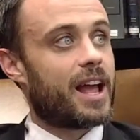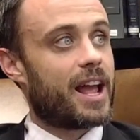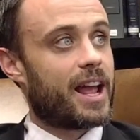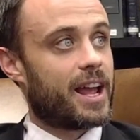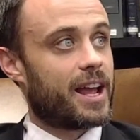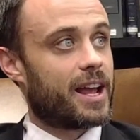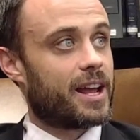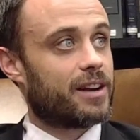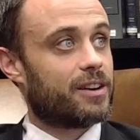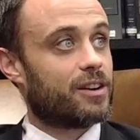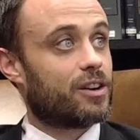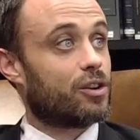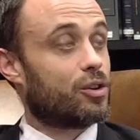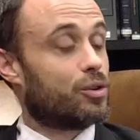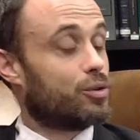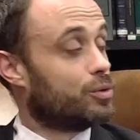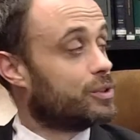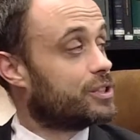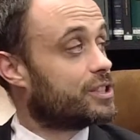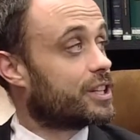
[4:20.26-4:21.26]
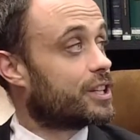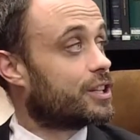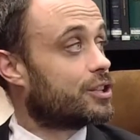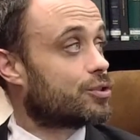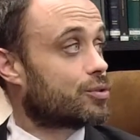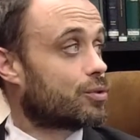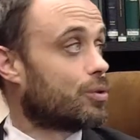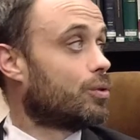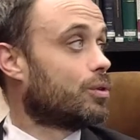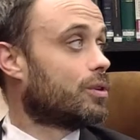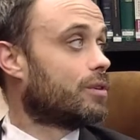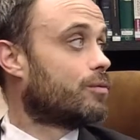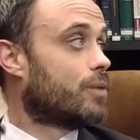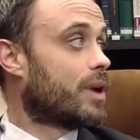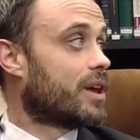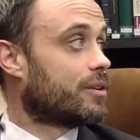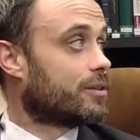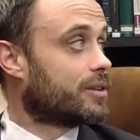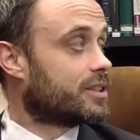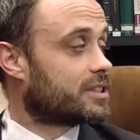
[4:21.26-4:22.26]
And who is in control of
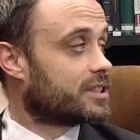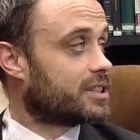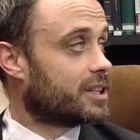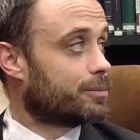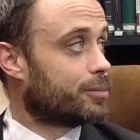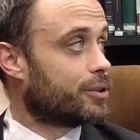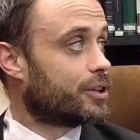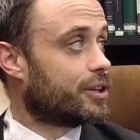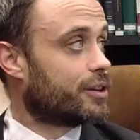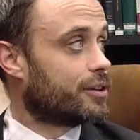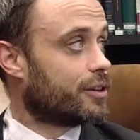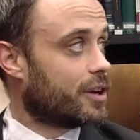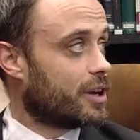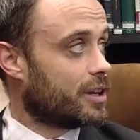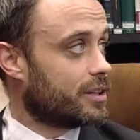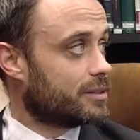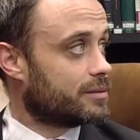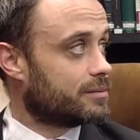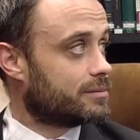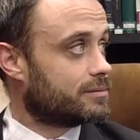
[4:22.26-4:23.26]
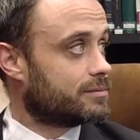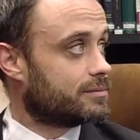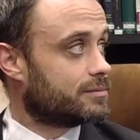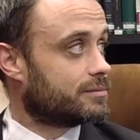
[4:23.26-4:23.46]
whether it's slippery or not?